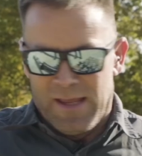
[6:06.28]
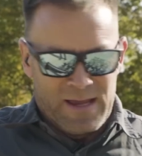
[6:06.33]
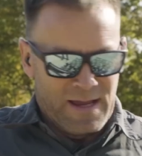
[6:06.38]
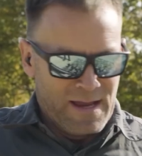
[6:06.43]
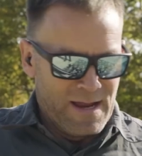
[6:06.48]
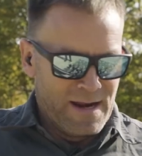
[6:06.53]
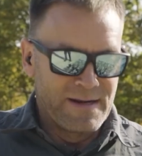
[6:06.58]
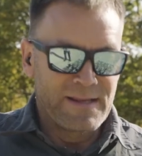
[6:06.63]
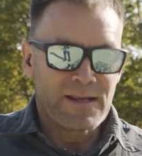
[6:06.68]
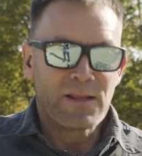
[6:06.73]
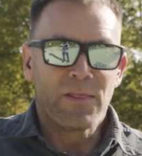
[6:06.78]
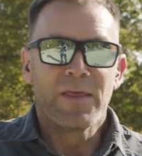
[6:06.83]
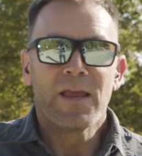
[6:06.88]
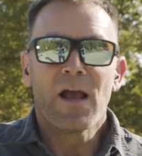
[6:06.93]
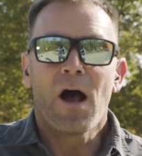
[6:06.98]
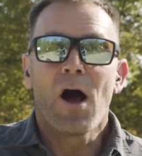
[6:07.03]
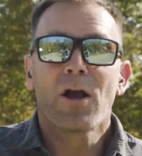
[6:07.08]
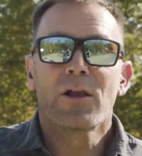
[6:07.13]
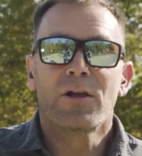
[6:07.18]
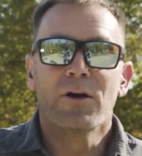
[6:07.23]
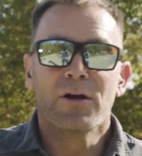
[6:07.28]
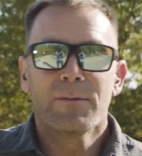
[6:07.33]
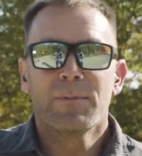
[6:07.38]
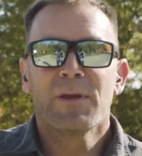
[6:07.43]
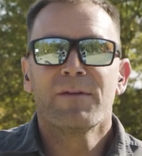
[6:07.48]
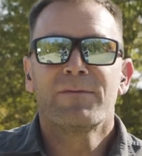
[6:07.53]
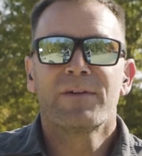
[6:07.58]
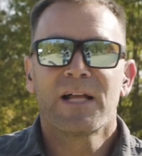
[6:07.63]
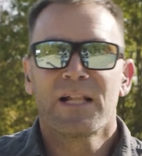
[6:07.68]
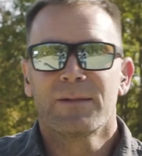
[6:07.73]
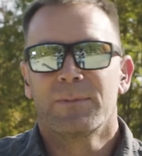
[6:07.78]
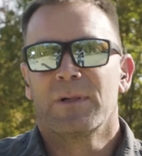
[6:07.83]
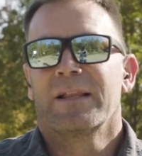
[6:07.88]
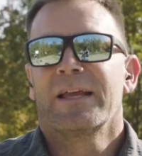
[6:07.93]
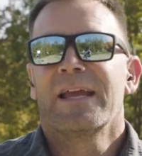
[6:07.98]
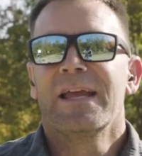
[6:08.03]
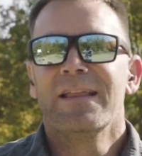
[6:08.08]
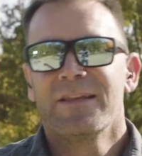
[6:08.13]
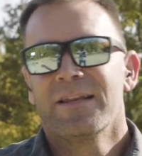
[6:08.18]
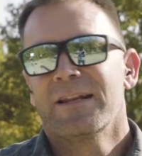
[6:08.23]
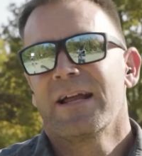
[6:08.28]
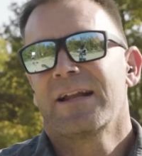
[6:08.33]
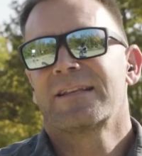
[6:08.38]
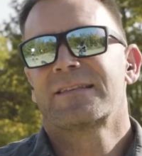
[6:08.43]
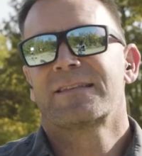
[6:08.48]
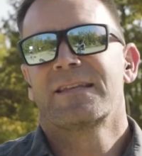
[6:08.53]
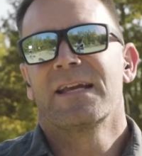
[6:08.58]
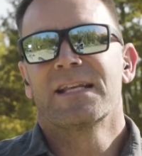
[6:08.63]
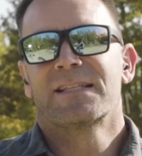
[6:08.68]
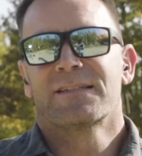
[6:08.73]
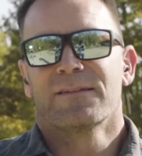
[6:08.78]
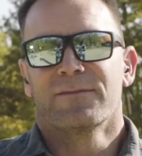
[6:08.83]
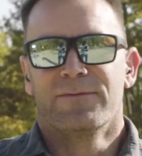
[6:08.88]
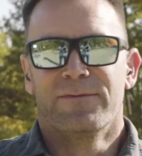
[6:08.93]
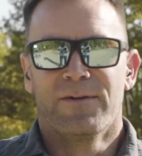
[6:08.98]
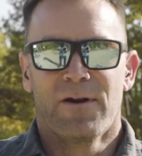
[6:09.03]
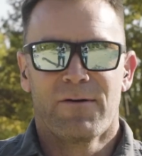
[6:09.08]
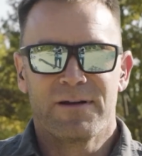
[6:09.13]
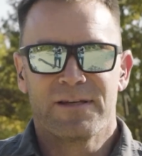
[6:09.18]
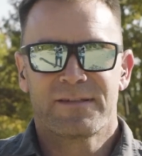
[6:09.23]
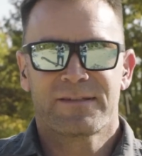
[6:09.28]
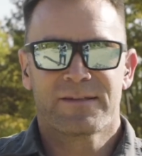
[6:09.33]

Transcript: And they are going to be available in the United States very